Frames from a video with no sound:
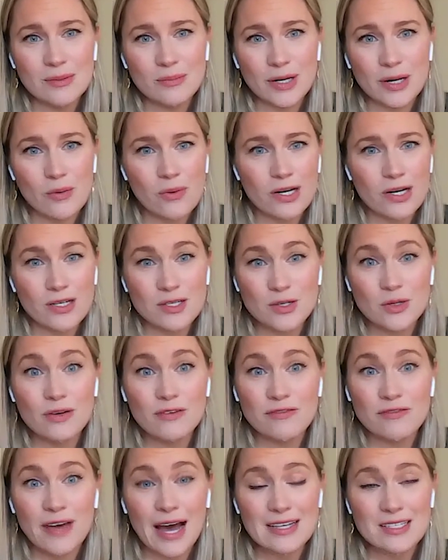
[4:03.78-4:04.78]
but I wanted to do
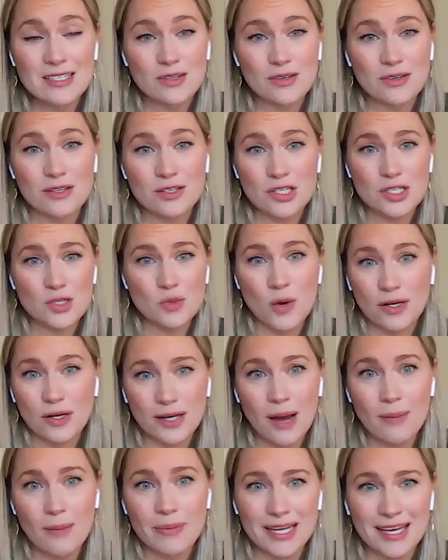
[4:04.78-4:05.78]
it faster than just one
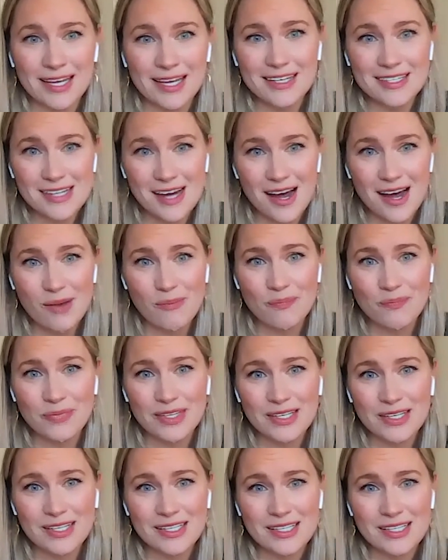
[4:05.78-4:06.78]
company at a time.
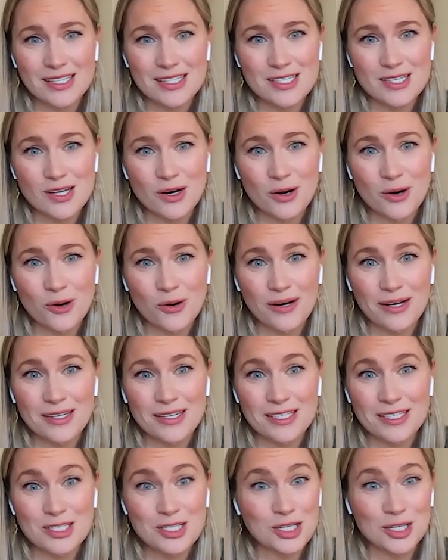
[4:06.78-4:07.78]
So
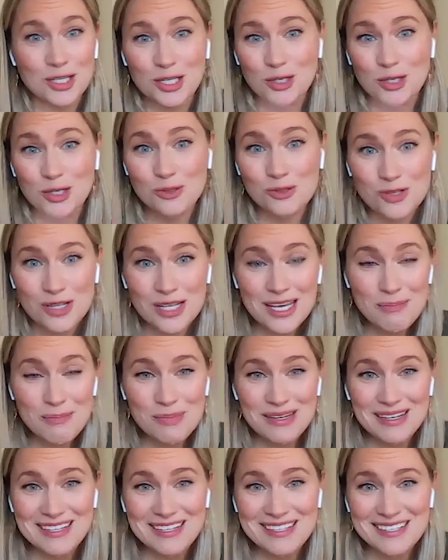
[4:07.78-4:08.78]
took a huge
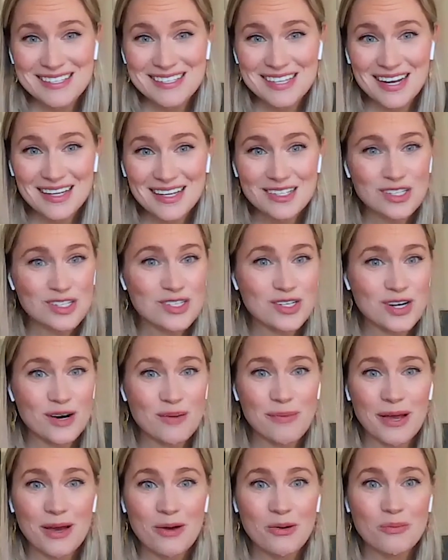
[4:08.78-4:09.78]
leap and decided to
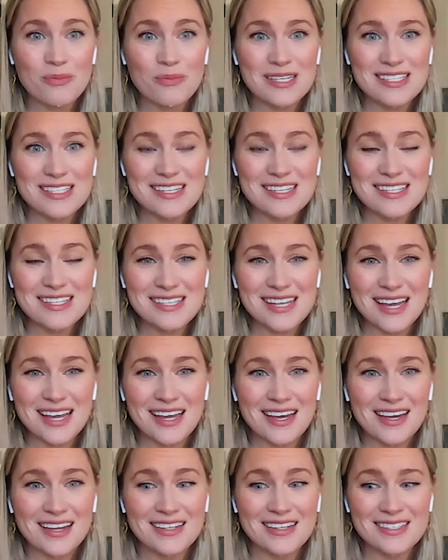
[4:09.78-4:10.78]
start my own business,
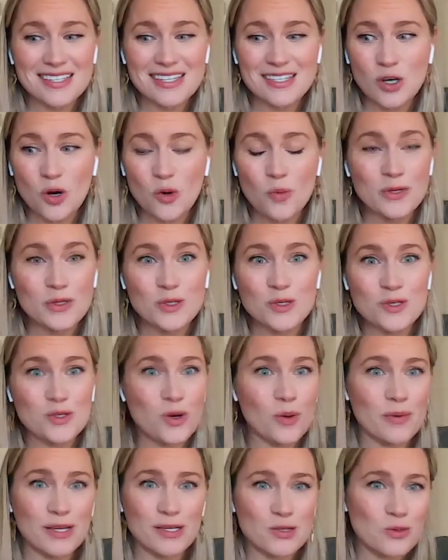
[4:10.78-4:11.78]
and it's opened
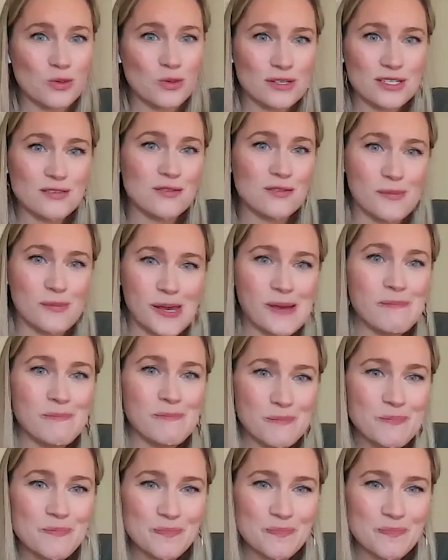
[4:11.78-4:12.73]
so many doors for me.